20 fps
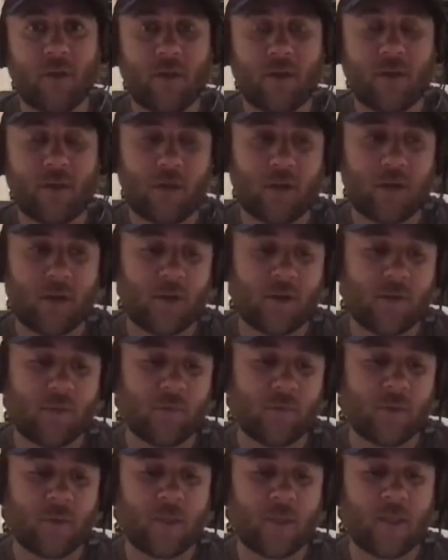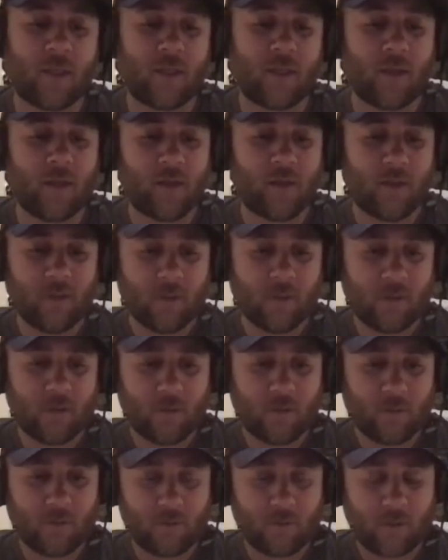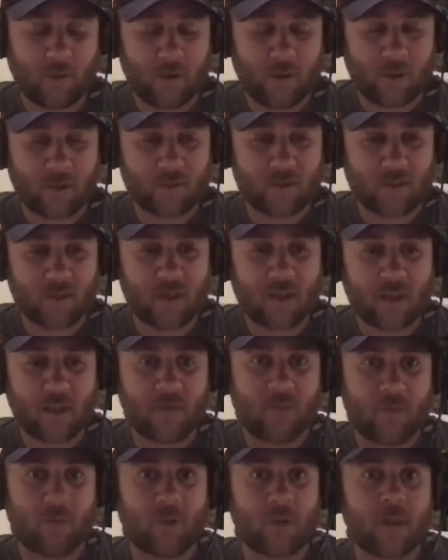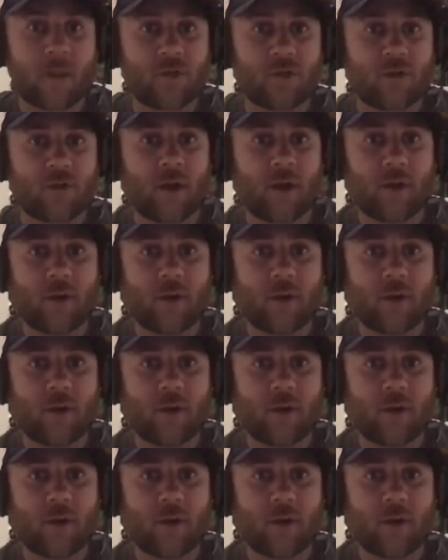You really, I can see that you're really trying to